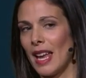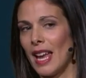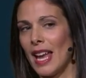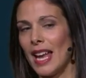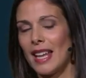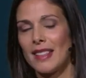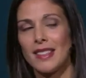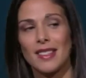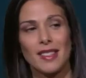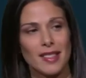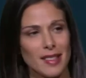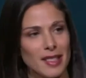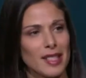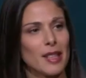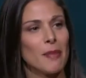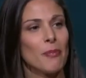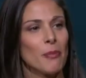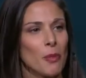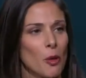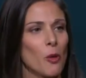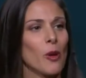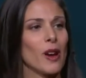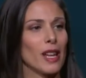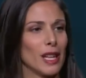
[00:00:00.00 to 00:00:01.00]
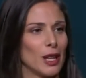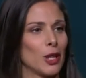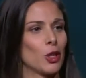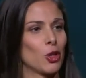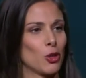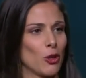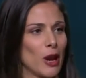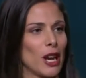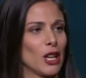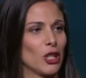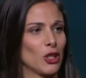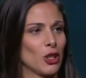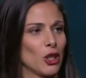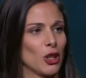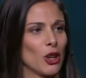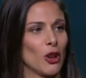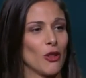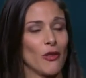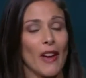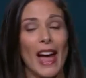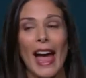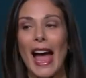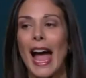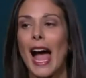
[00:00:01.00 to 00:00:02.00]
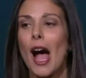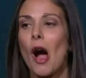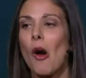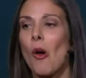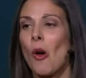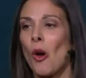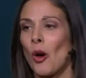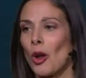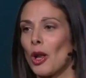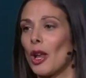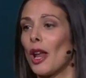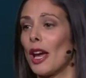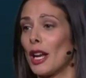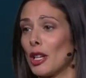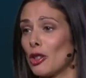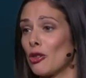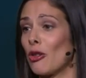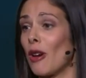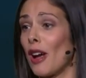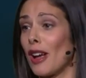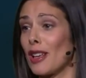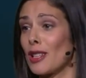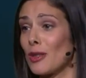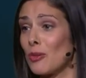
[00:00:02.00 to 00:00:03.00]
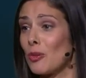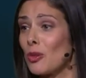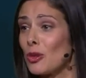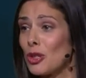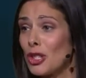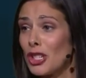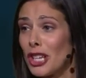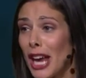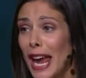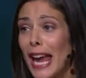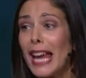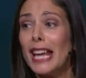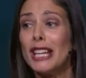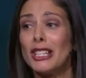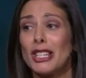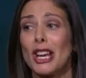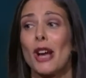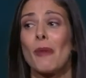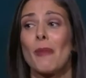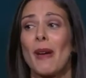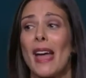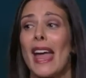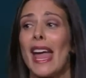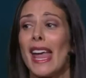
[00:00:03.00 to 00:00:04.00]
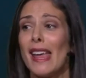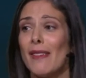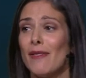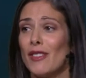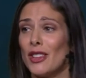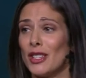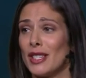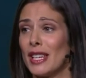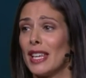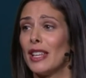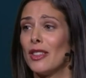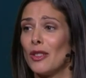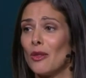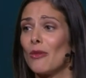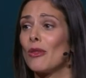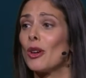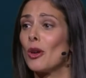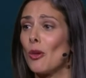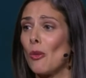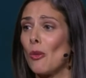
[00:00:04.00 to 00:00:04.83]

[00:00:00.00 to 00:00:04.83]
It's a simple illustration of how online trust will change our behaviors in the real